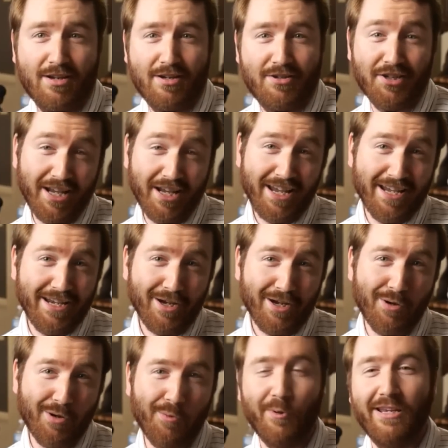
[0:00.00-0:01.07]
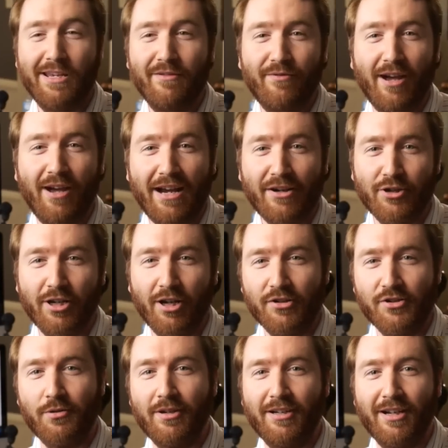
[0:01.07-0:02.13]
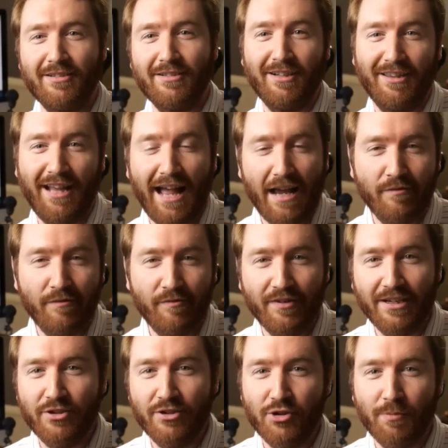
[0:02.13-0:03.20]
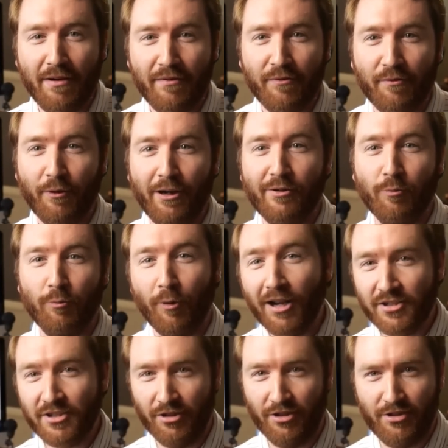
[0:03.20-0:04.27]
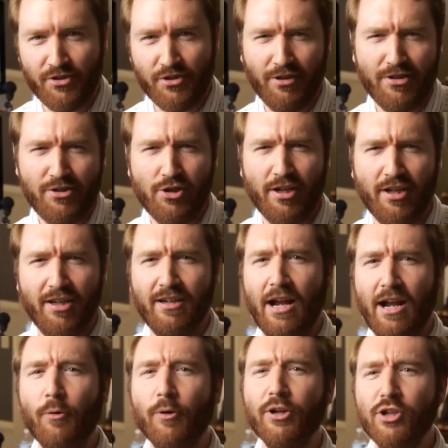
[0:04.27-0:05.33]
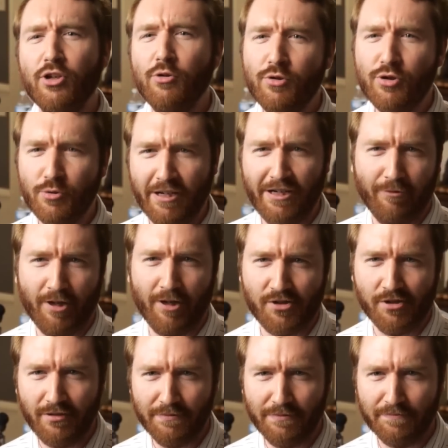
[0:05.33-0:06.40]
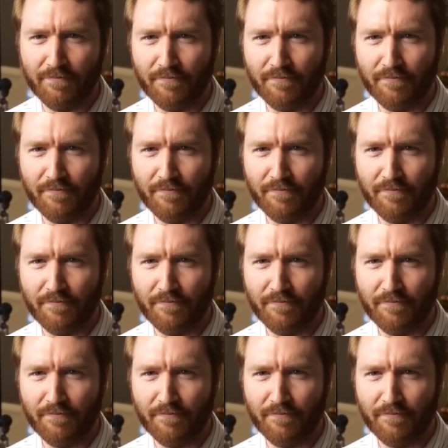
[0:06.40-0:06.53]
Today, we've actually also connected a live feed to my friend Russell. So let's check in. How are you doing, Russell?